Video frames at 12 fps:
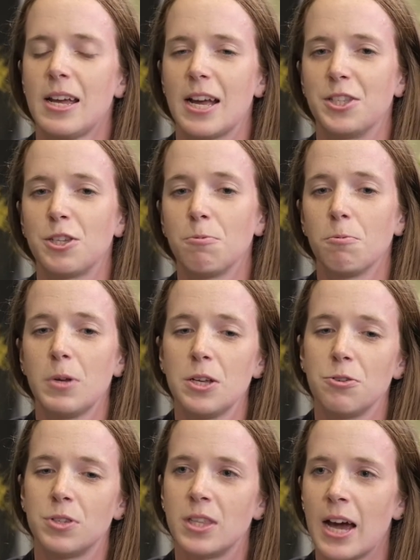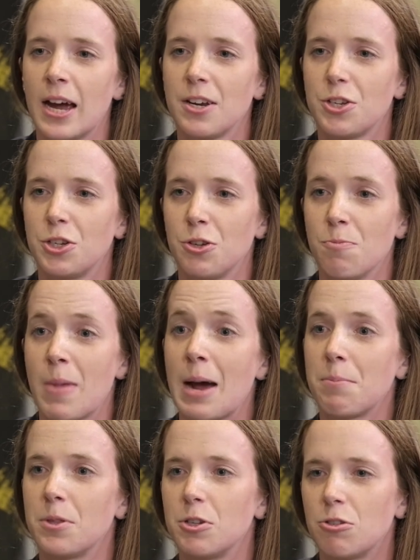And so we use that to
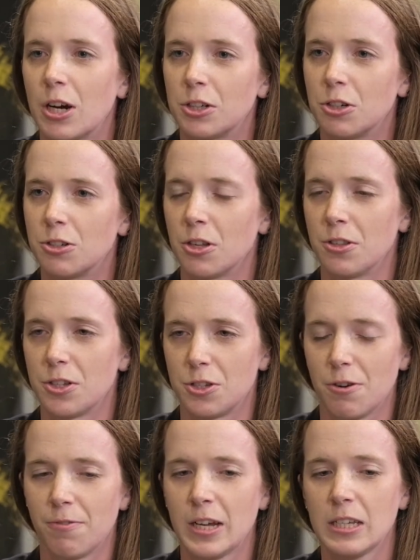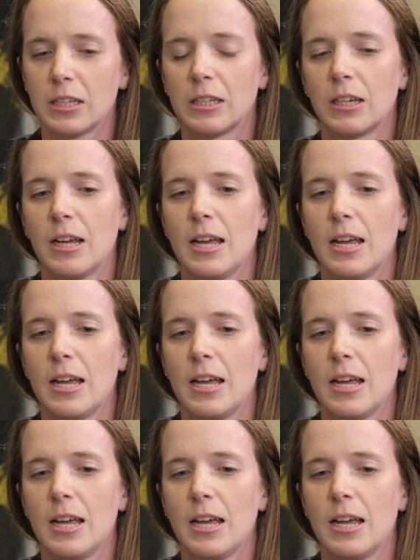map the structures on the surface.